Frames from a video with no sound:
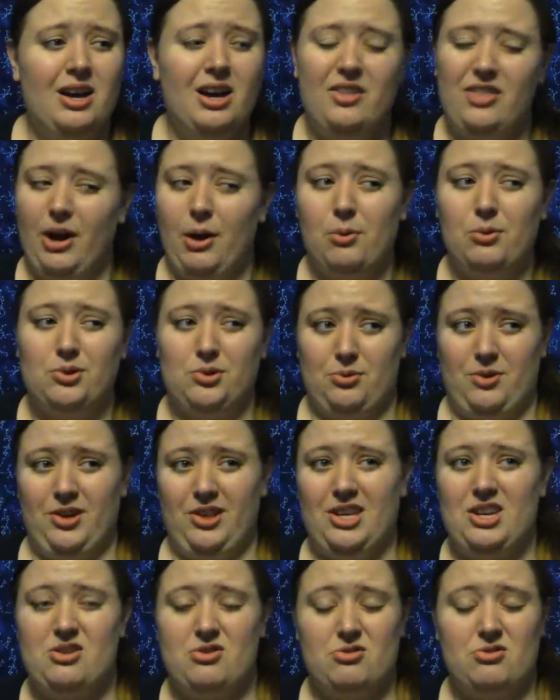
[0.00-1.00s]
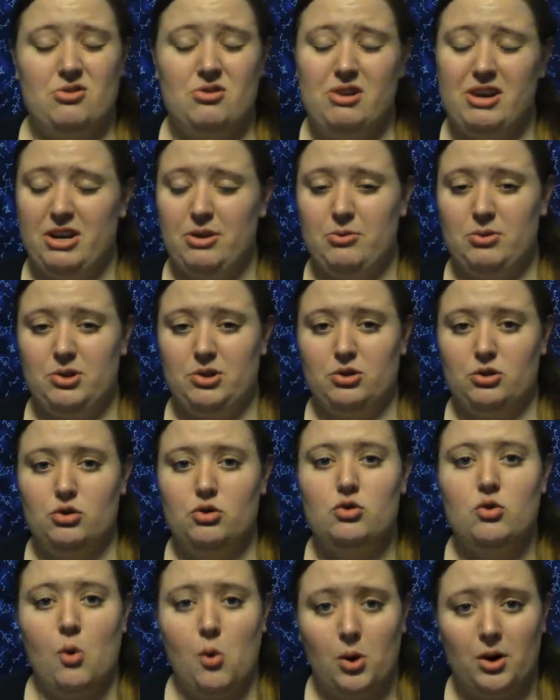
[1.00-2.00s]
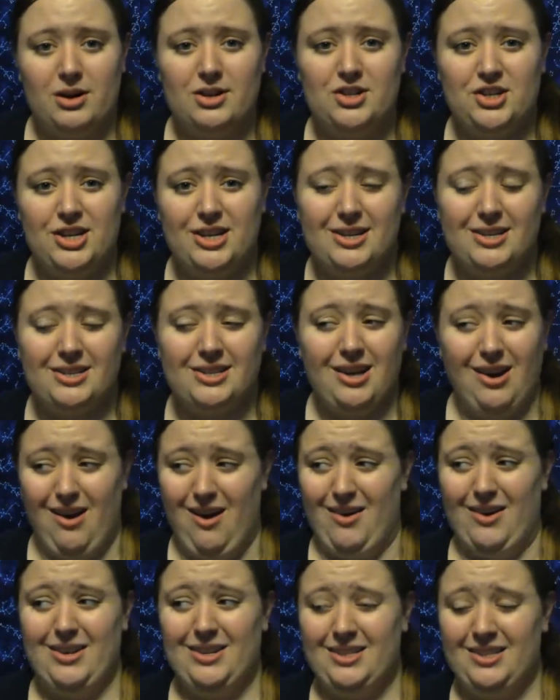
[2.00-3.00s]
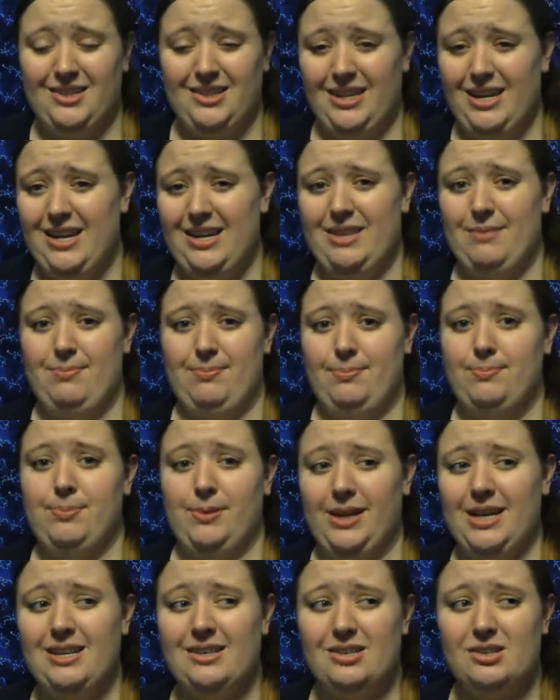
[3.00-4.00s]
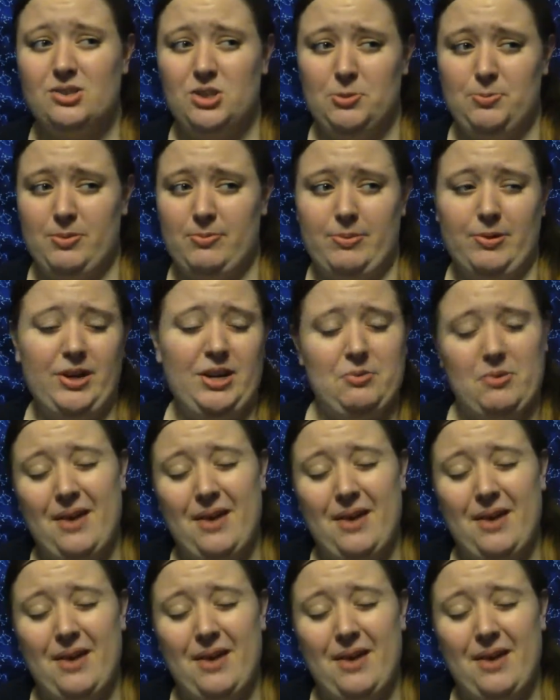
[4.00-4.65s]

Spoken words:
That was really cool and it was gorgeous, honestly. The place is super pretty.